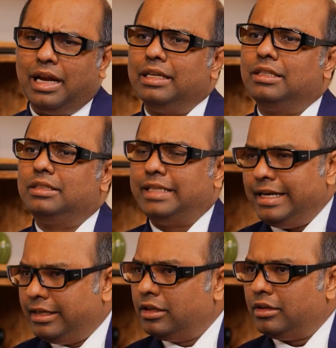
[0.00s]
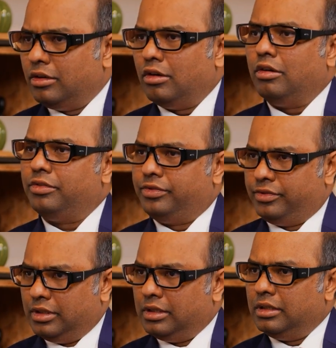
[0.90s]
at the center of
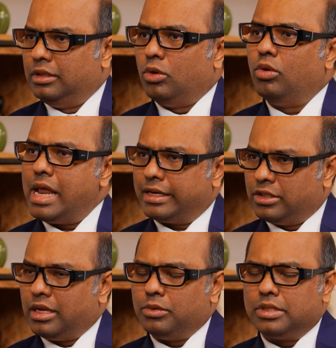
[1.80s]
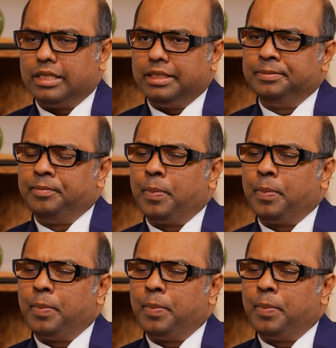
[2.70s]
the whole action, I would say.